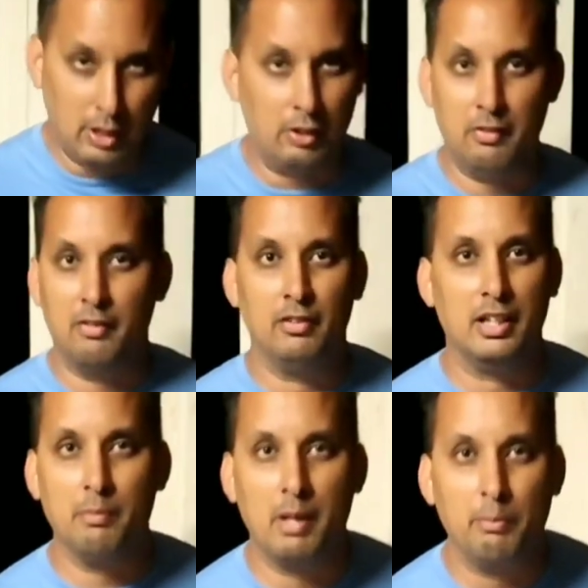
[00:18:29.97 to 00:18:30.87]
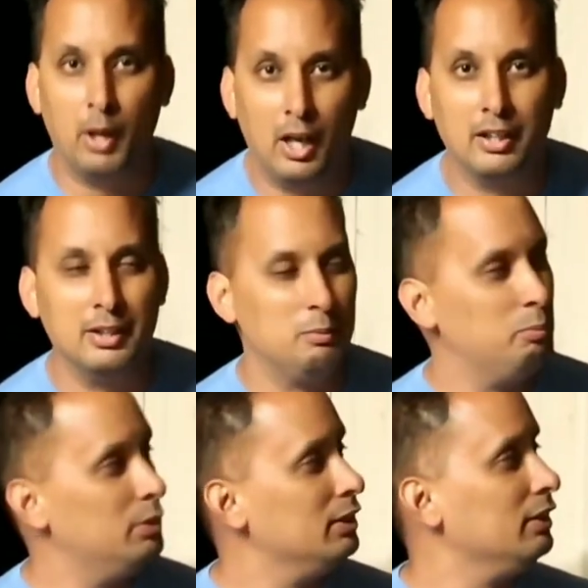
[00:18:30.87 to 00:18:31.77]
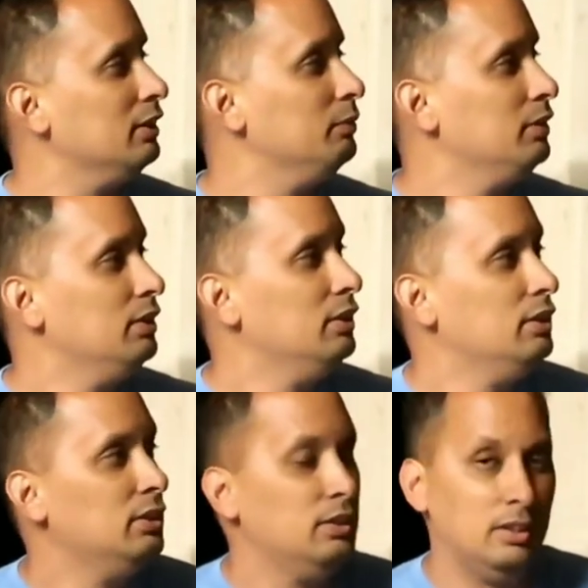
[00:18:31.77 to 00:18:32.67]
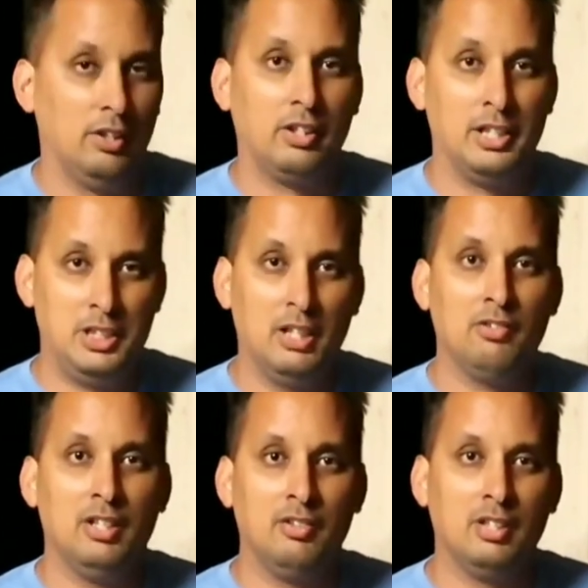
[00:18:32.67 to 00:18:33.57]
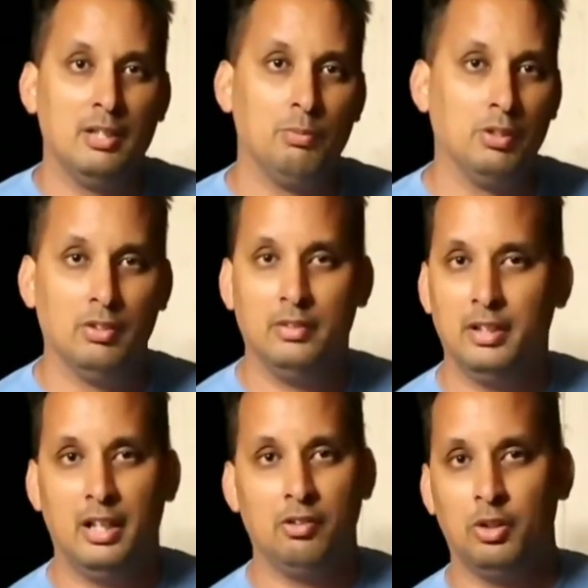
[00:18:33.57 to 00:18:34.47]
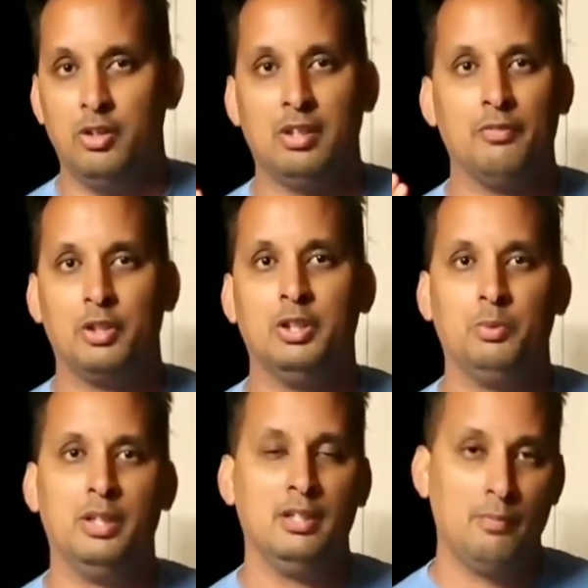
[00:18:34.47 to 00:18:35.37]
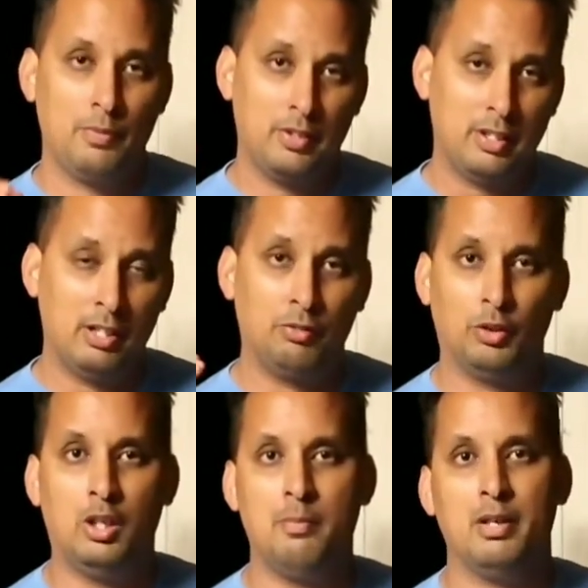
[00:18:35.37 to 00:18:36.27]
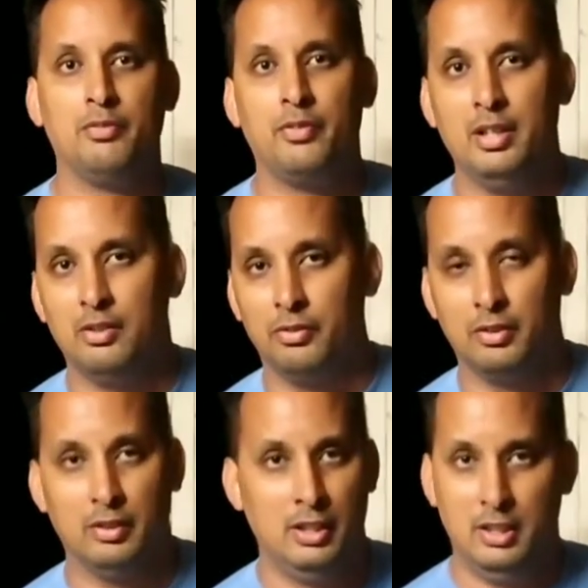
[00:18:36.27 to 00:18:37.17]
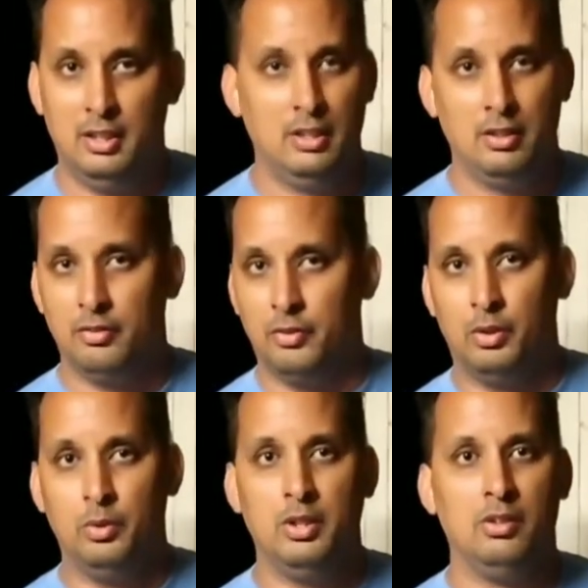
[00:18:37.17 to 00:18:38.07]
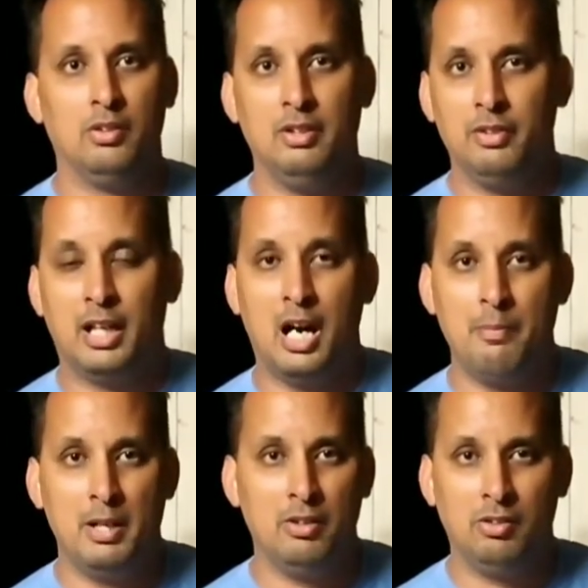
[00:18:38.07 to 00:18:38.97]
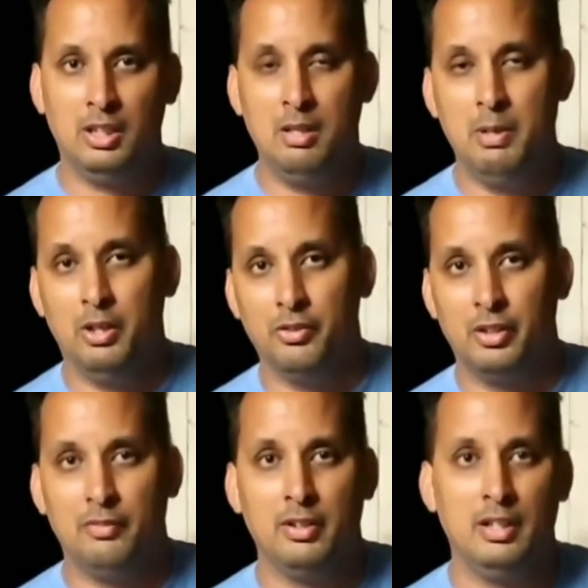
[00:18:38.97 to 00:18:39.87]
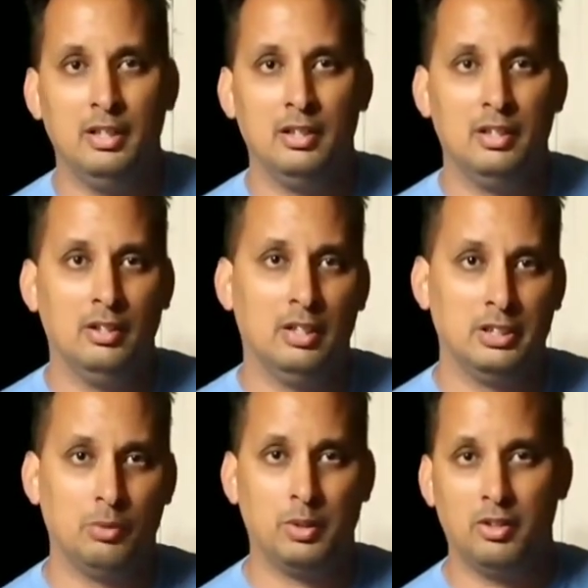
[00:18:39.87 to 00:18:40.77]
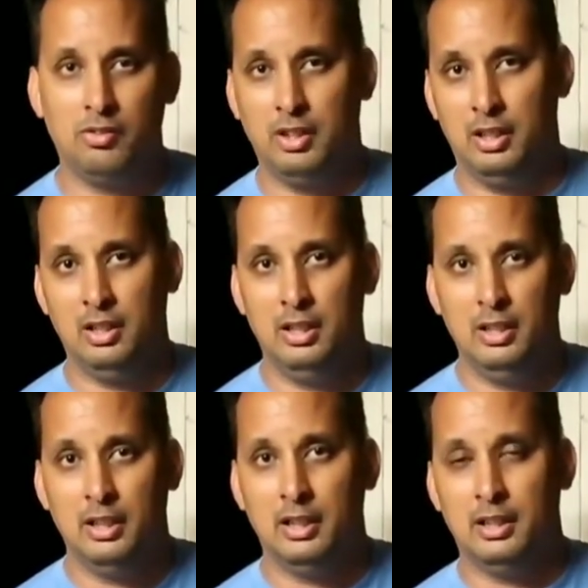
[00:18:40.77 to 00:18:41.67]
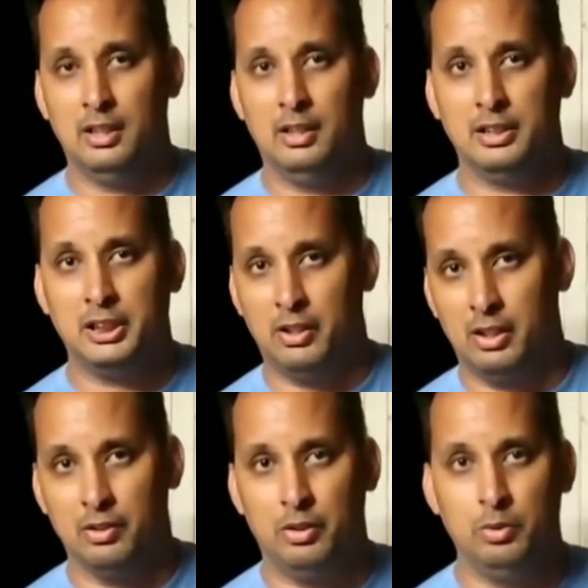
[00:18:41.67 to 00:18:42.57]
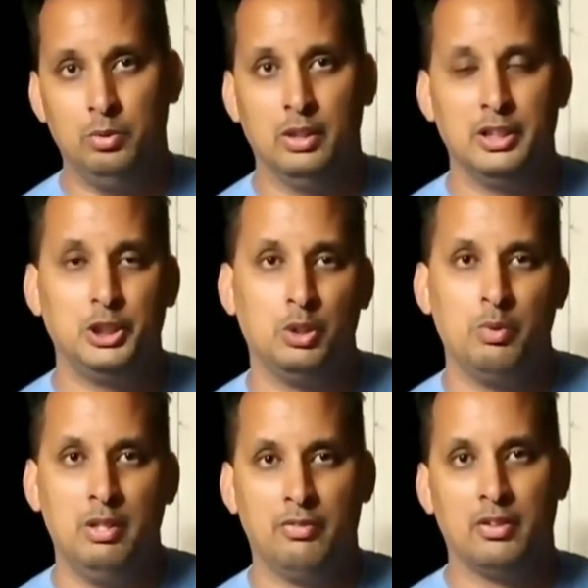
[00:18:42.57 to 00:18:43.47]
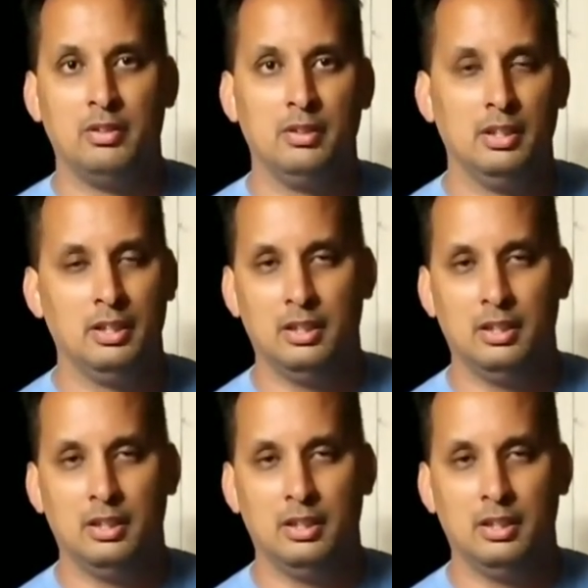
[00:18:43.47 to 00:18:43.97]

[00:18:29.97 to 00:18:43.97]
don't even have lint in my pocket, but I'll catch you guys next time. So as always, have a good one. Thanks for all my friends for always leaving comments and emails and everything. You know, I just want to say shout out to Joe Weaver.